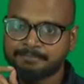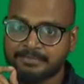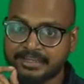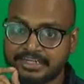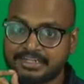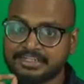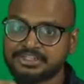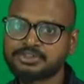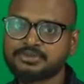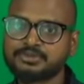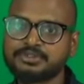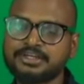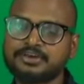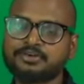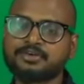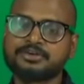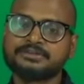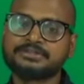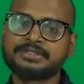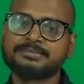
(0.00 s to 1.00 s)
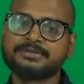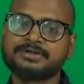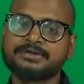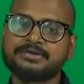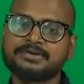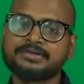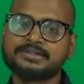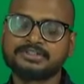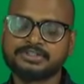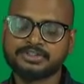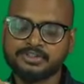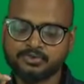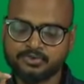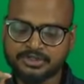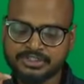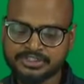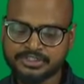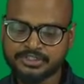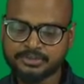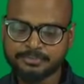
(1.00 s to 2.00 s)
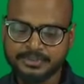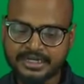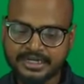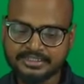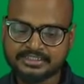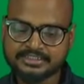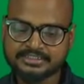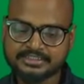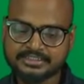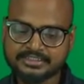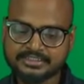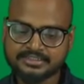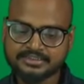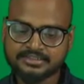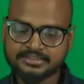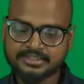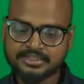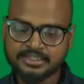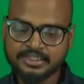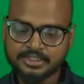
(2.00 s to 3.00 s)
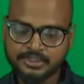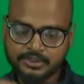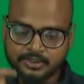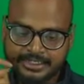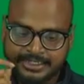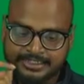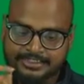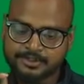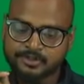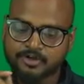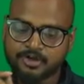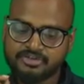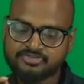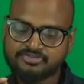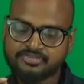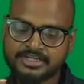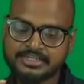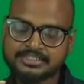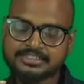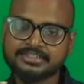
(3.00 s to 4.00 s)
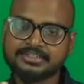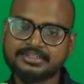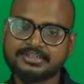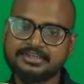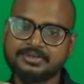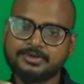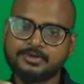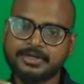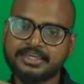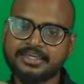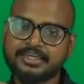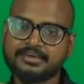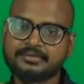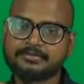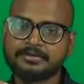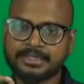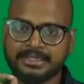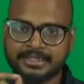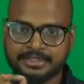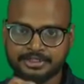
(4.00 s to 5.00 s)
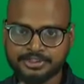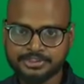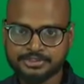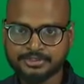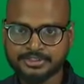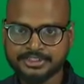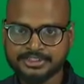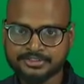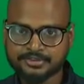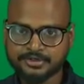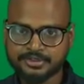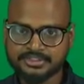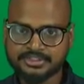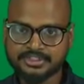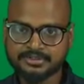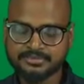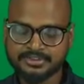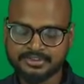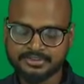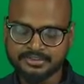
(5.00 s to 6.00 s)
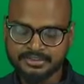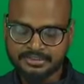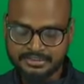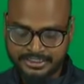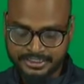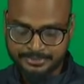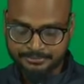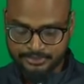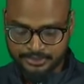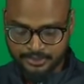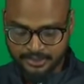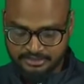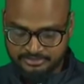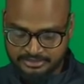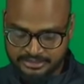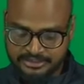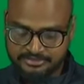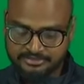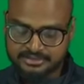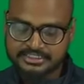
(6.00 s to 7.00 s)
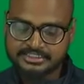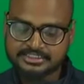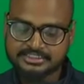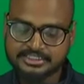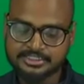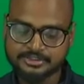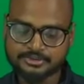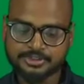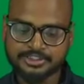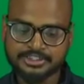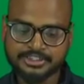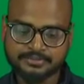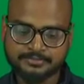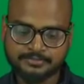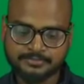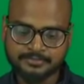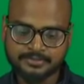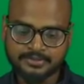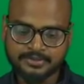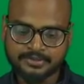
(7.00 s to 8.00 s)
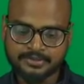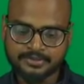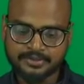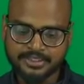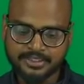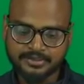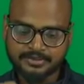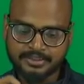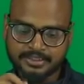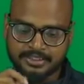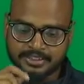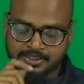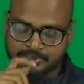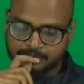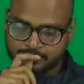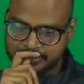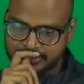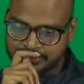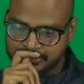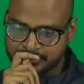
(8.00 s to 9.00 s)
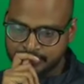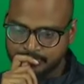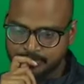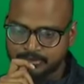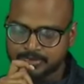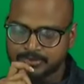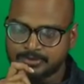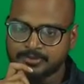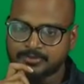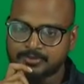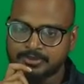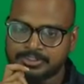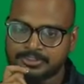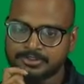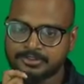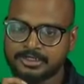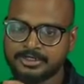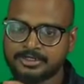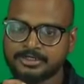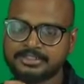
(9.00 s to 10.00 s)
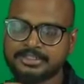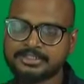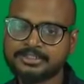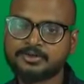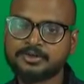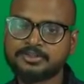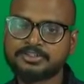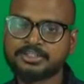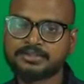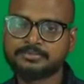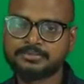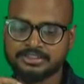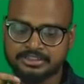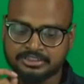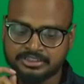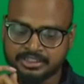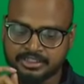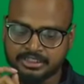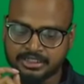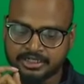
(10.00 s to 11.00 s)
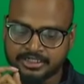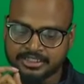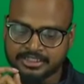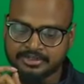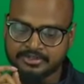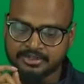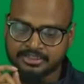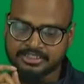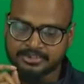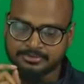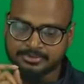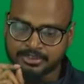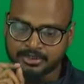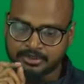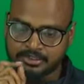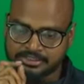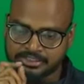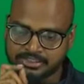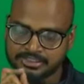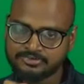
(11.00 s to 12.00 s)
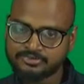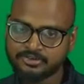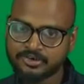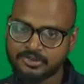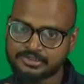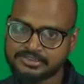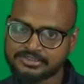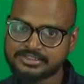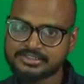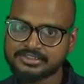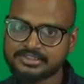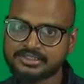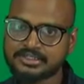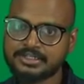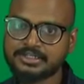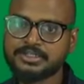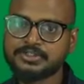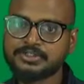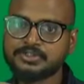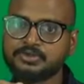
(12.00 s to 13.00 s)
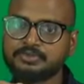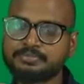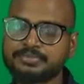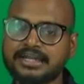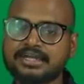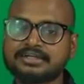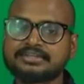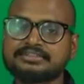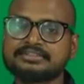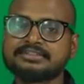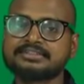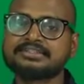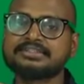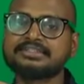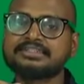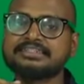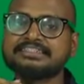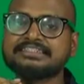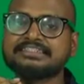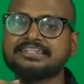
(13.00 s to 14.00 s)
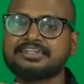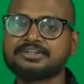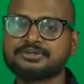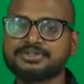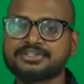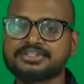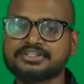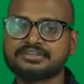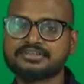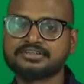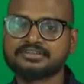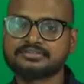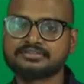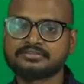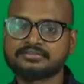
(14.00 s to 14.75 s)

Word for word: understood the concept and all so once you practice it you get the confidence ki okay i understood this concept i am solving every easier question okay once you once you learn that concept so learning concept also involves you practicing easier questions